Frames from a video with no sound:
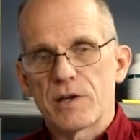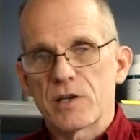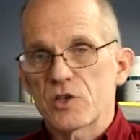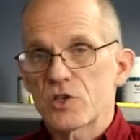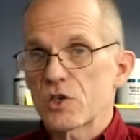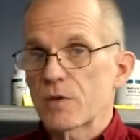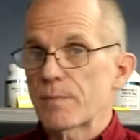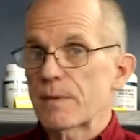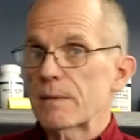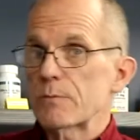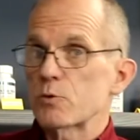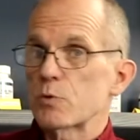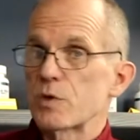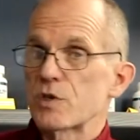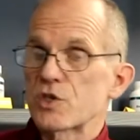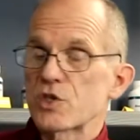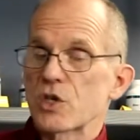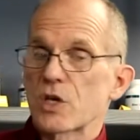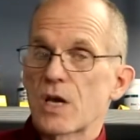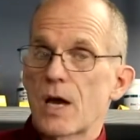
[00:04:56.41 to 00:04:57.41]
Sometimes we
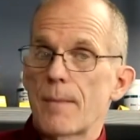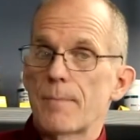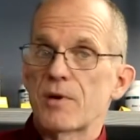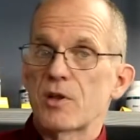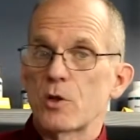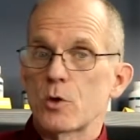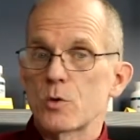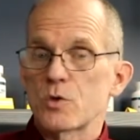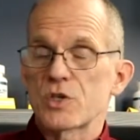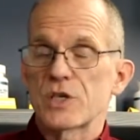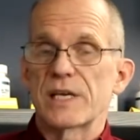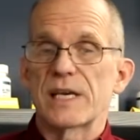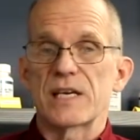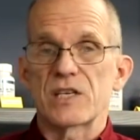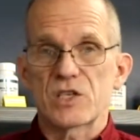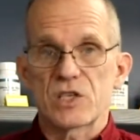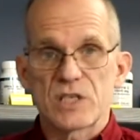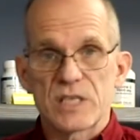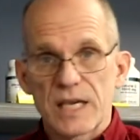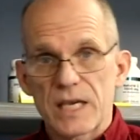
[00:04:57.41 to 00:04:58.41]
succumb to those and get
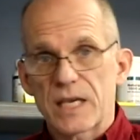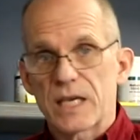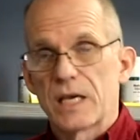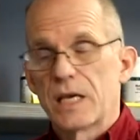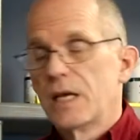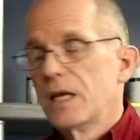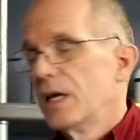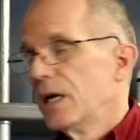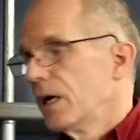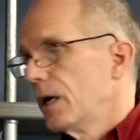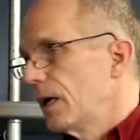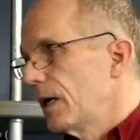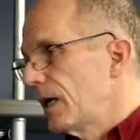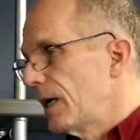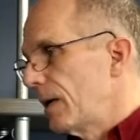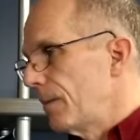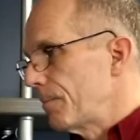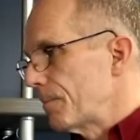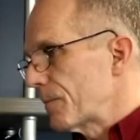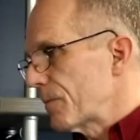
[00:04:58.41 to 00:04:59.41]
sick.
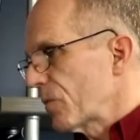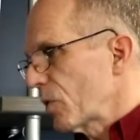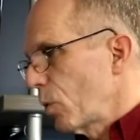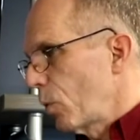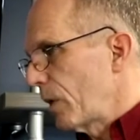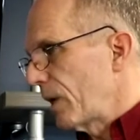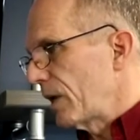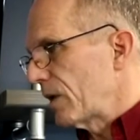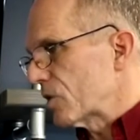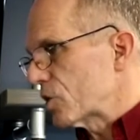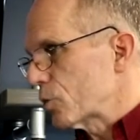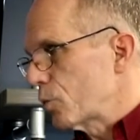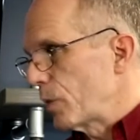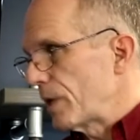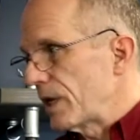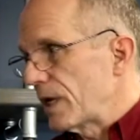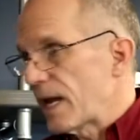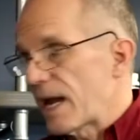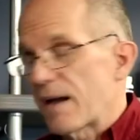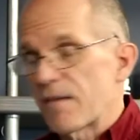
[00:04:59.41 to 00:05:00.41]
What else?
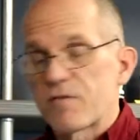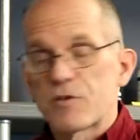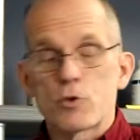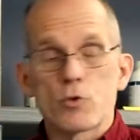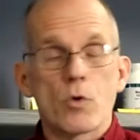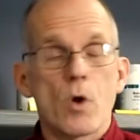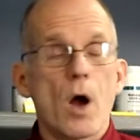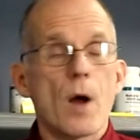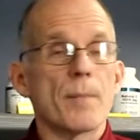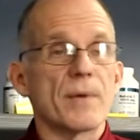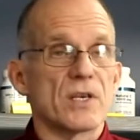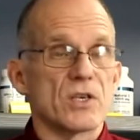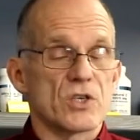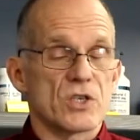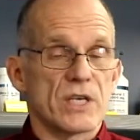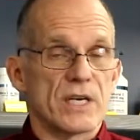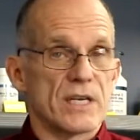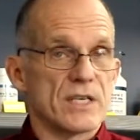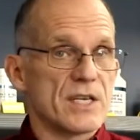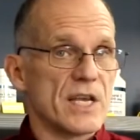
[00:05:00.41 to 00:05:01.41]
We have traumas,
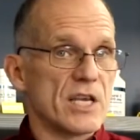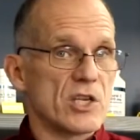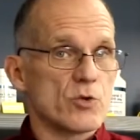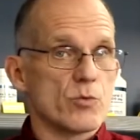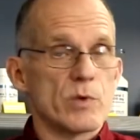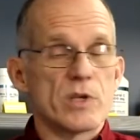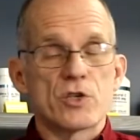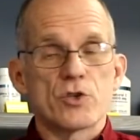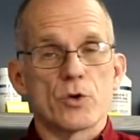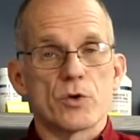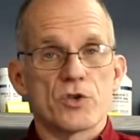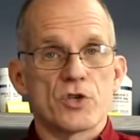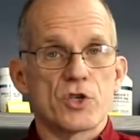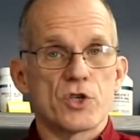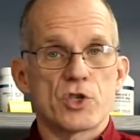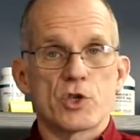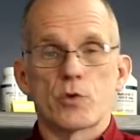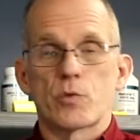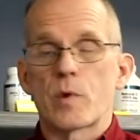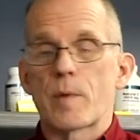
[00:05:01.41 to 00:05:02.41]
and it takes resources
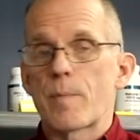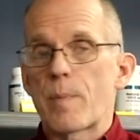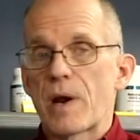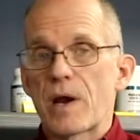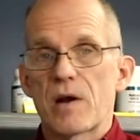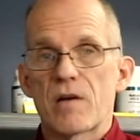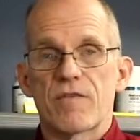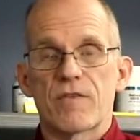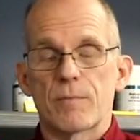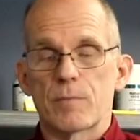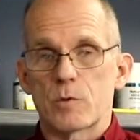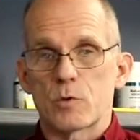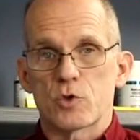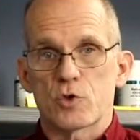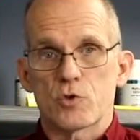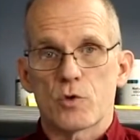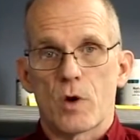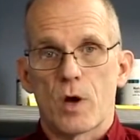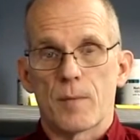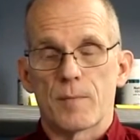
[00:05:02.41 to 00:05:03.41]
to repair from those
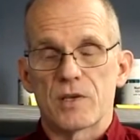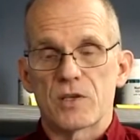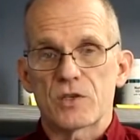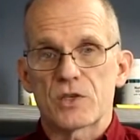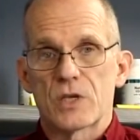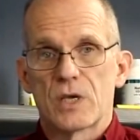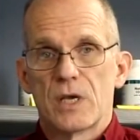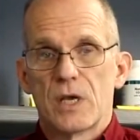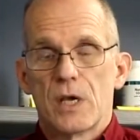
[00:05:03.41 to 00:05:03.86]
traumas.